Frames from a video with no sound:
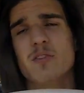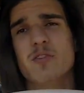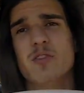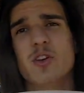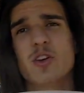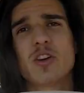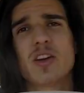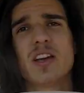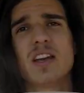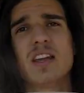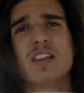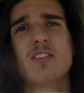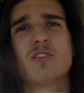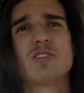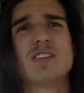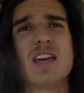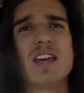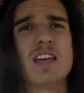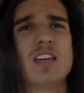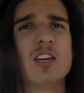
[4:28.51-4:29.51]
Fear can either
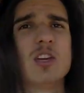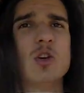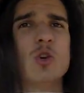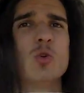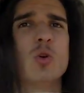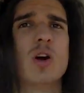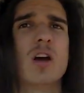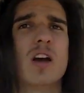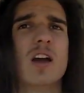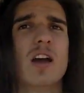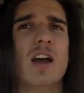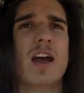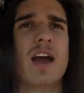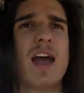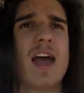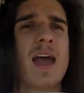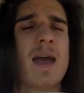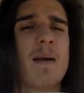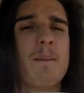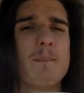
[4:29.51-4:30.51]
take you
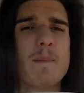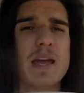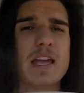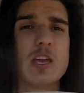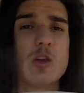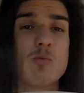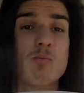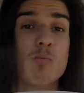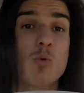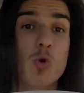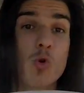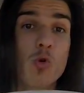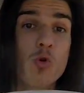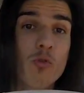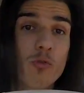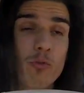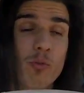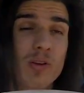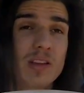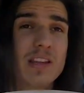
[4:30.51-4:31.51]
and make you
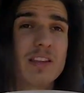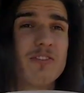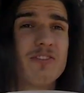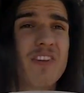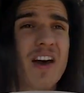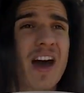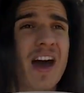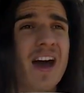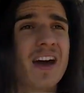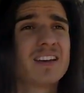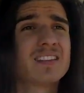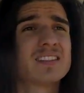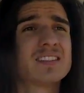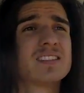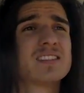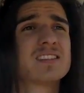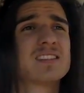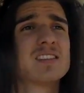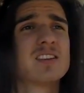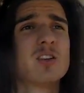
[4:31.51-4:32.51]
move really
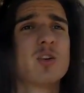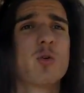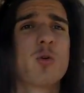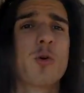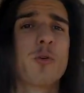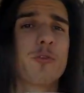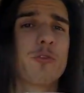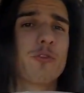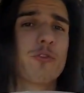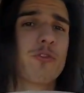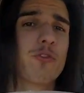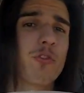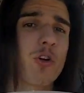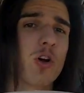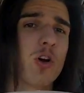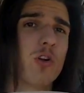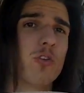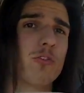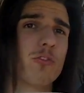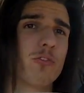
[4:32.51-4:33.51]
fast, or
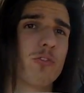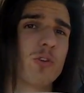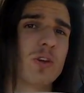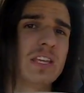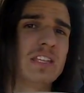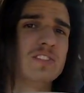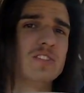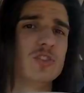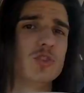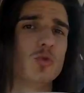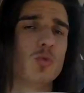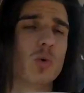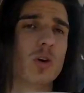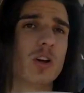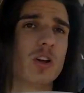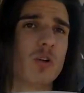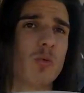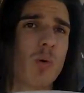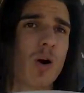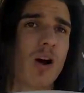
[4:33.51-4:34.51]
freeze you where
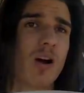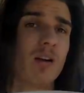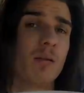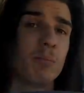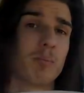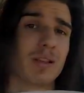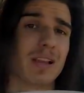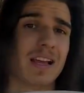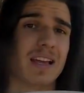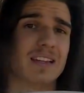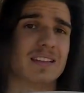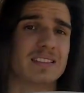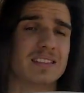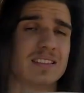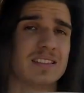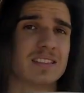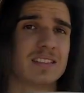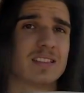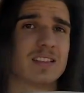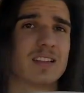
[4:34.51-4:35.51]
you are in
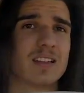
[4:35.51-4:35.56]
place.